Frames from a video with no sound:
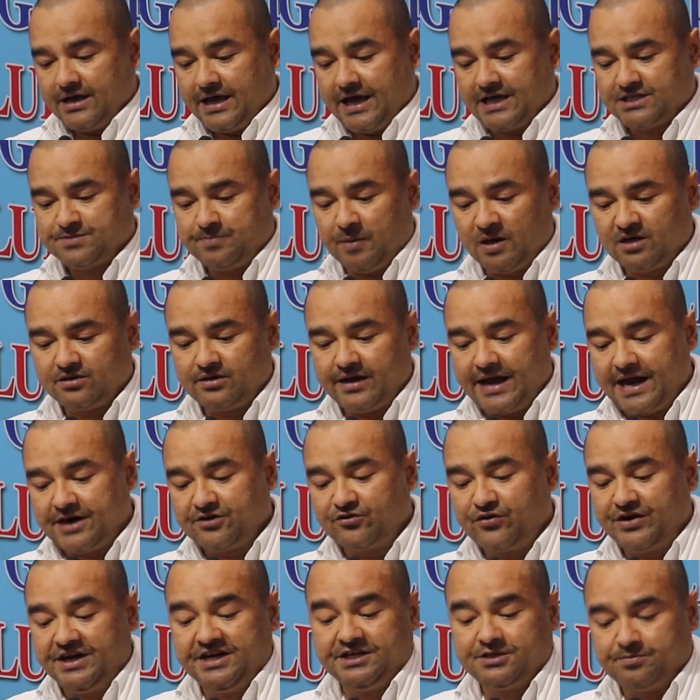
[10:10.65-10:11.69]
As per the
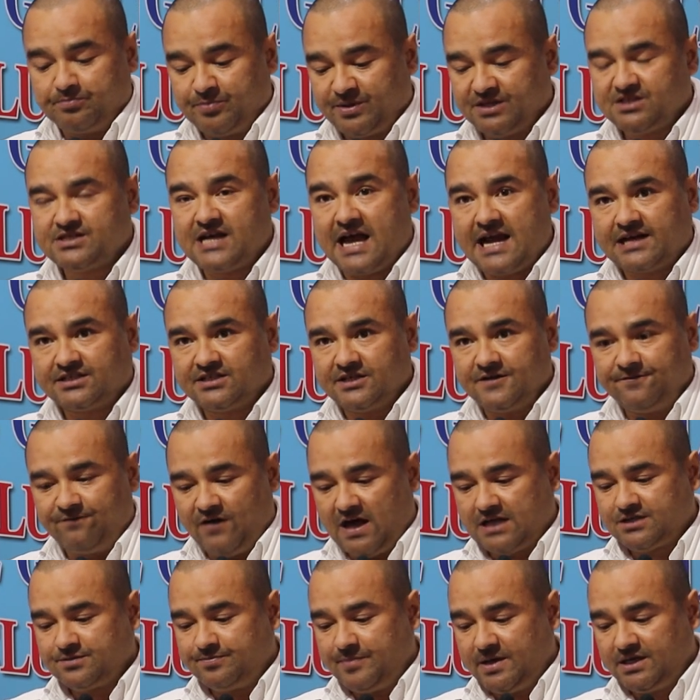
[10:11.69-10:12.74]
agreed project
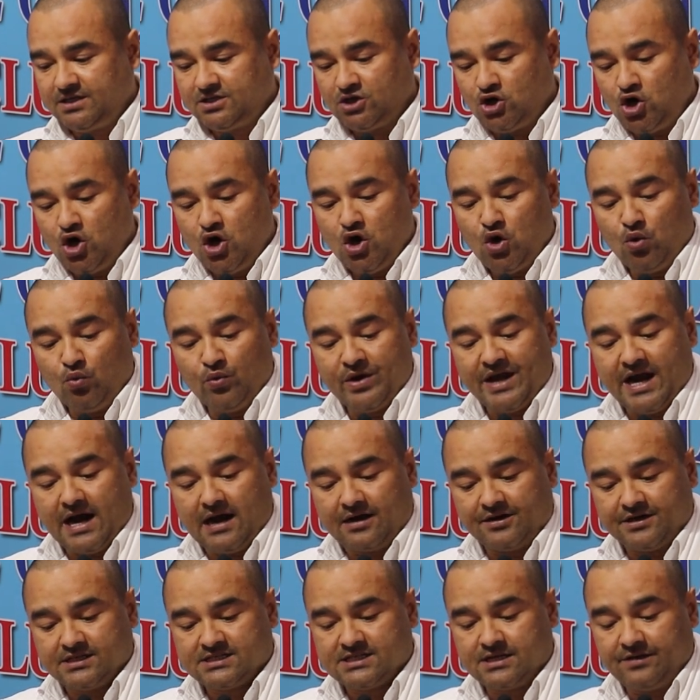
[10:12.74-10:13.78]
investment, we
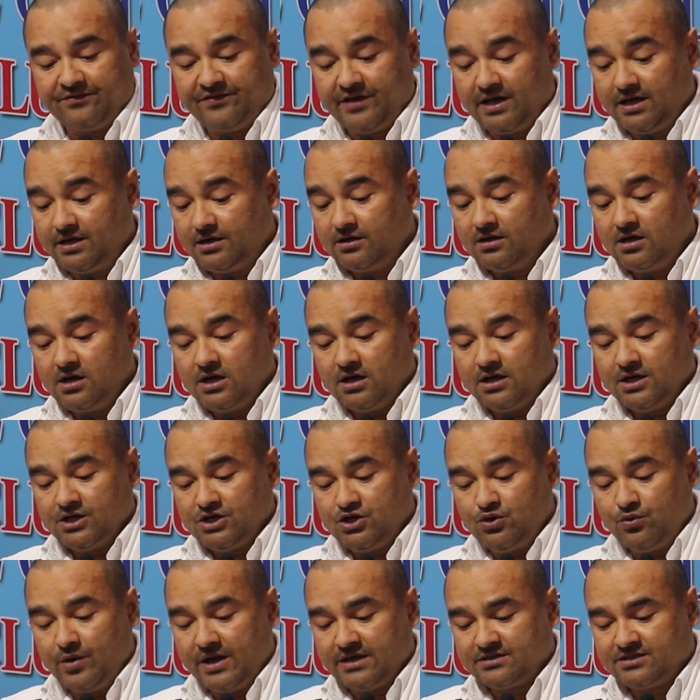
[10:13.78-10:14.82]
are receiving
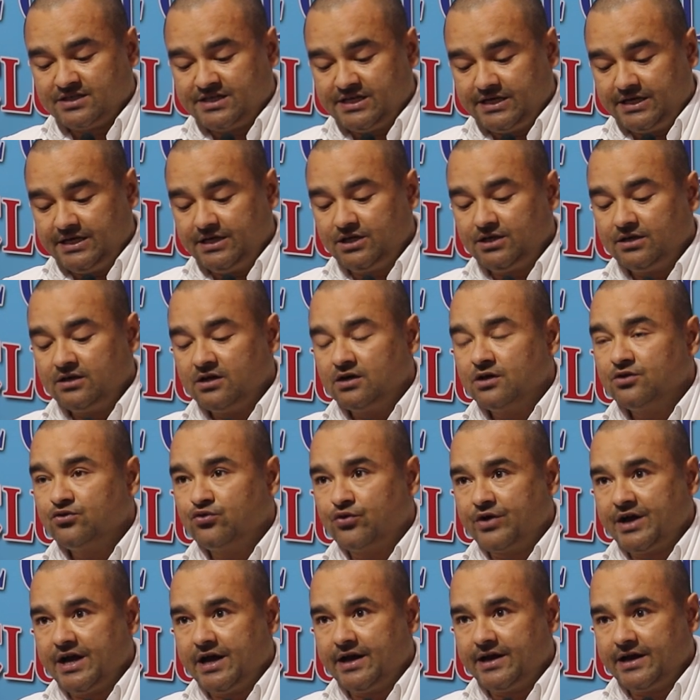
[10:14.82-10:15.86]

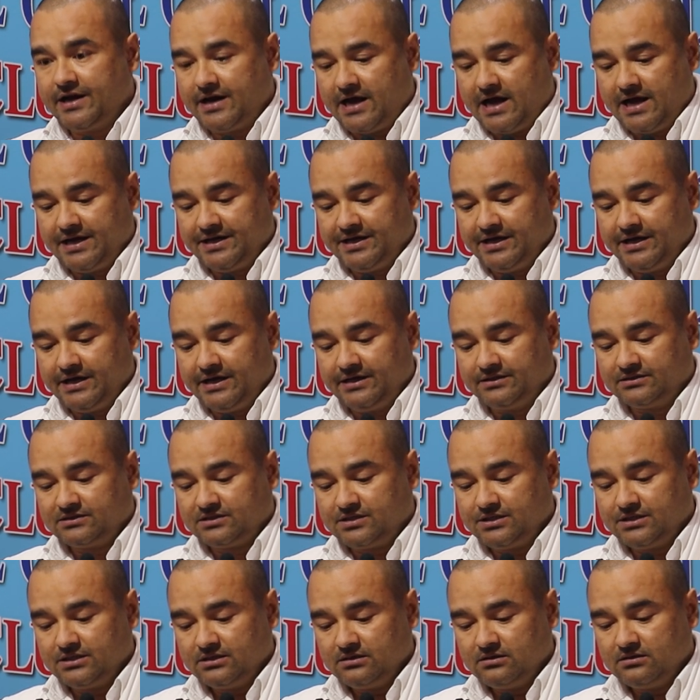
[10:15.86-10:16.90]

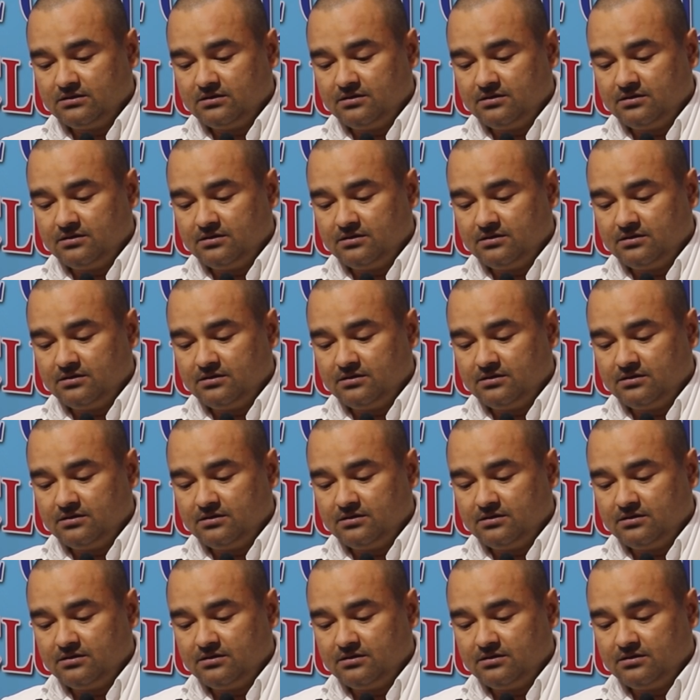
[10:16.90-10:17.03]
$398